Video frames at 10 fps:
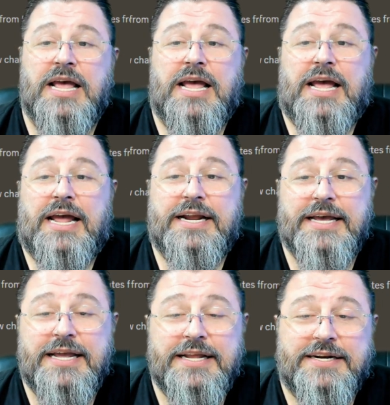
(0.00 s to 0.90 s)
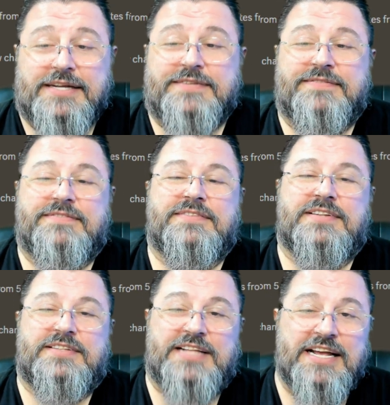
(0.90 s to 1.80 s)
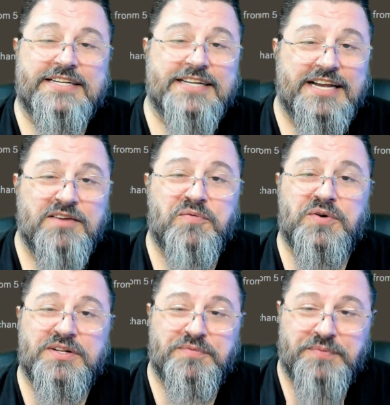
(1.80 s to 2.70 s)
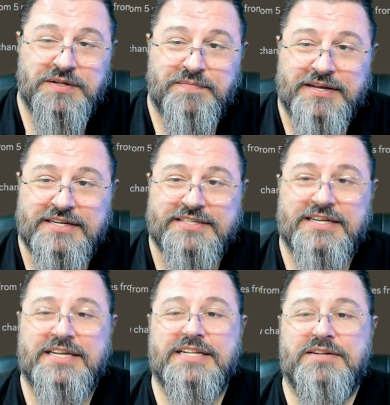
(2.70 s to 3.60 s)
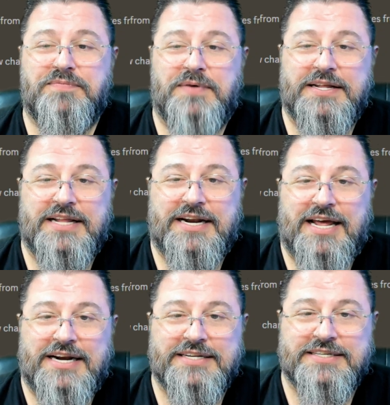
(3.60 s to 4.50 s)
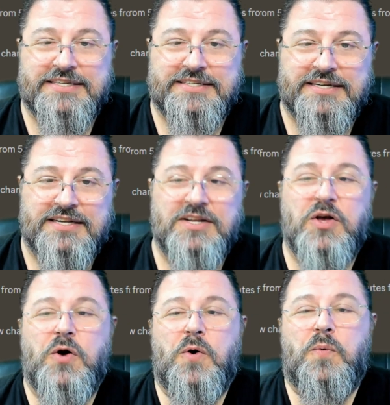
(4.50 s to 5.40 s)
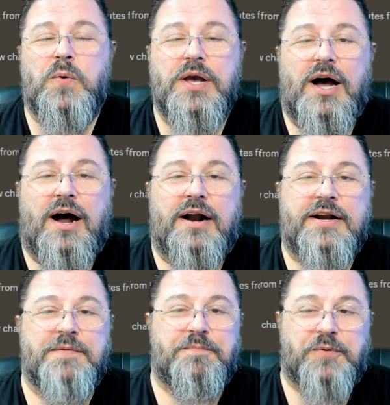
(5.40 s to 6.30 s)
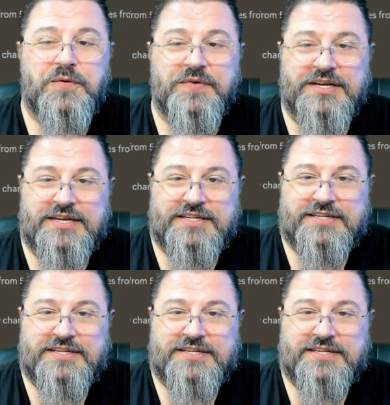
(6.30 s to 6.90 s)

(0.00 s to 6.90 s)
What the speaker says: And again, thanks again for the feedbacks. In the flight analysis, we are improving it.